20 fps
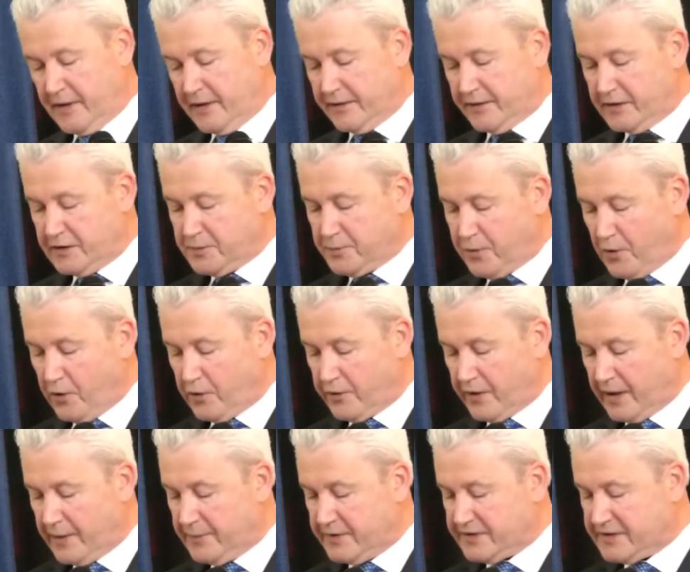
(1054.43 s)
This
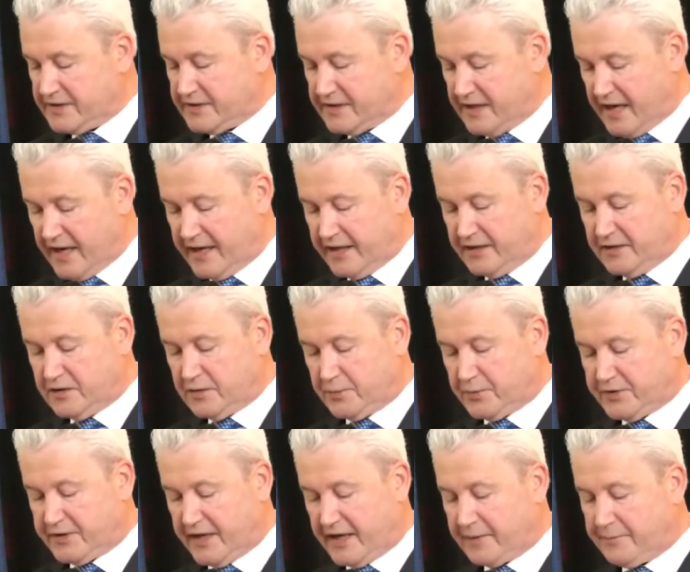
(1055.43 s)
program is designed to
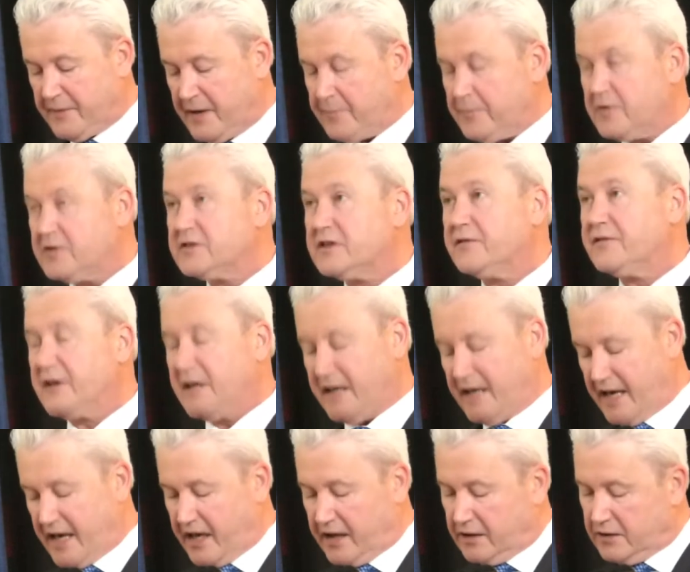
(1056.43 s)
protect members of the
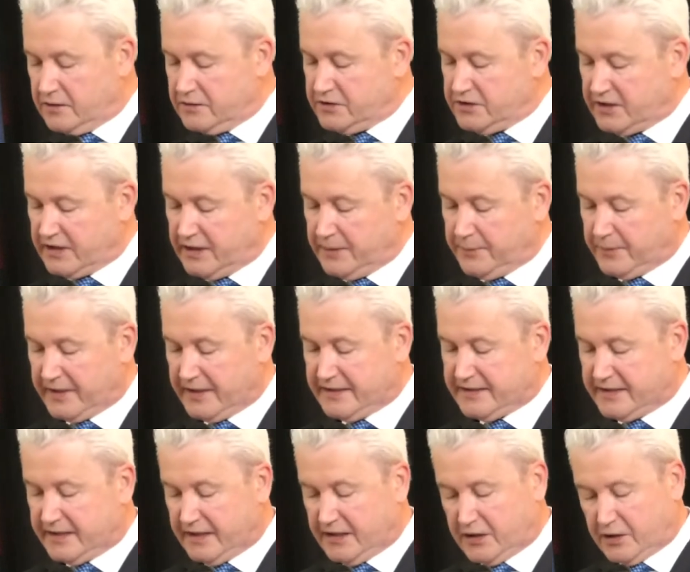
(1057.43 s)
L G B
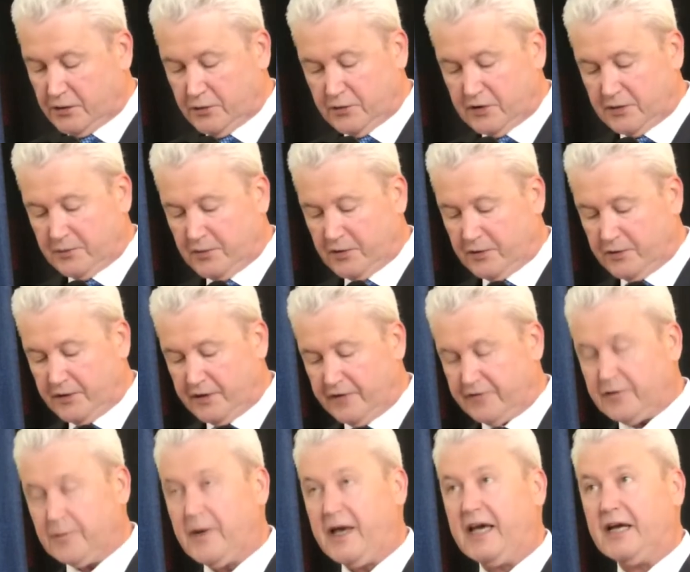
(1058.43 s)
T Q community
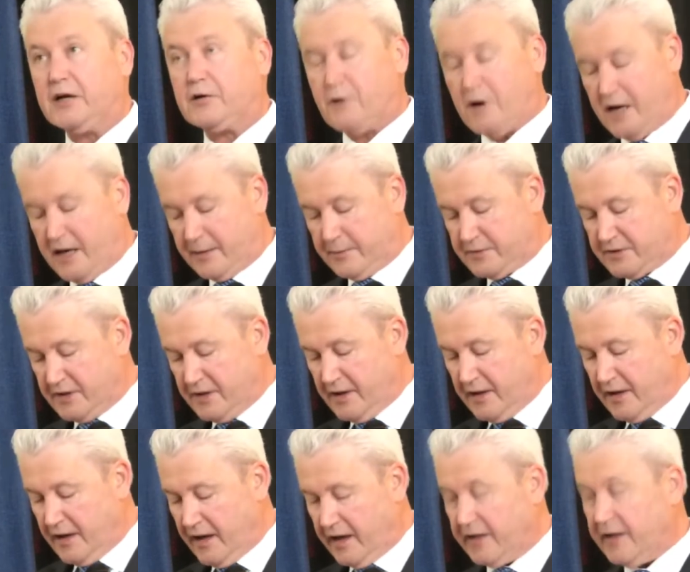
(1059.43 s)
from hate crimes.
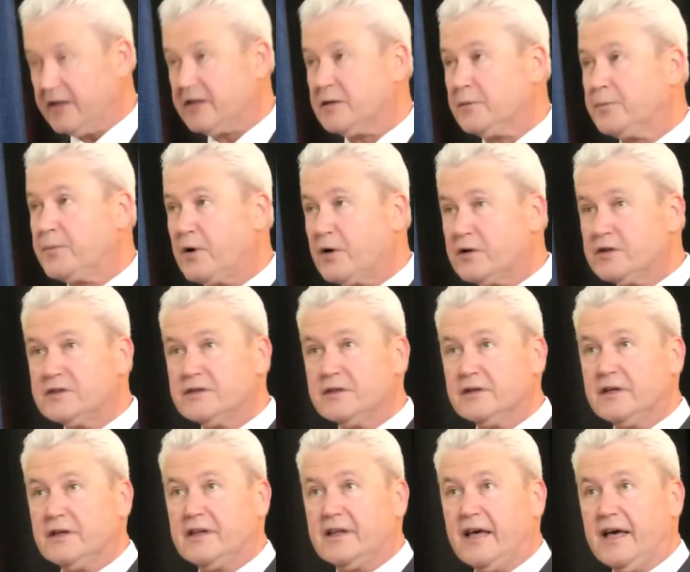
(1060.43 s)
I'd like to
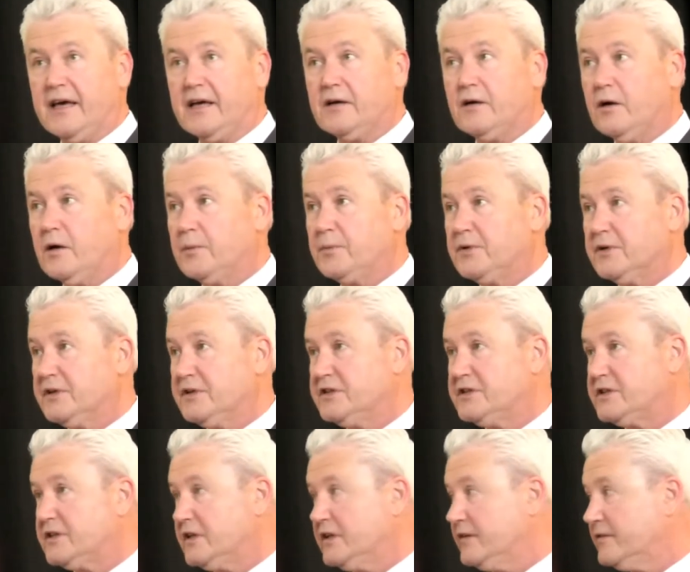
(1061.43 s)
personally thank our police
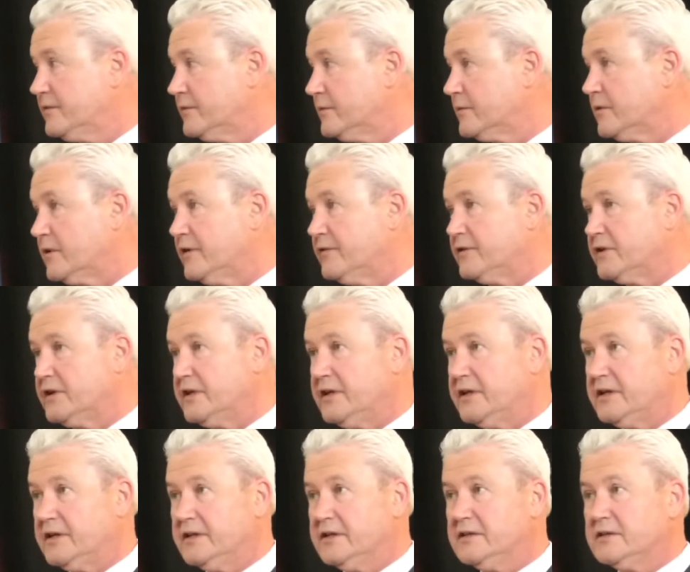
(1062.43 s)
chief, wherever
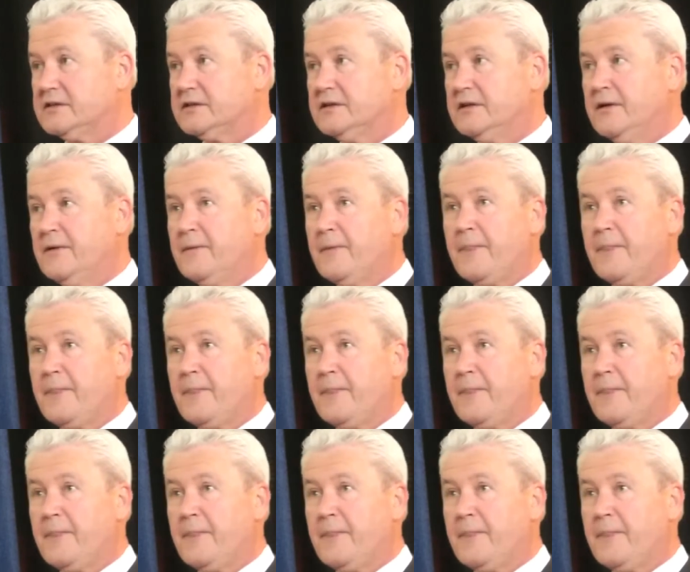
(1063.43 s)
he is,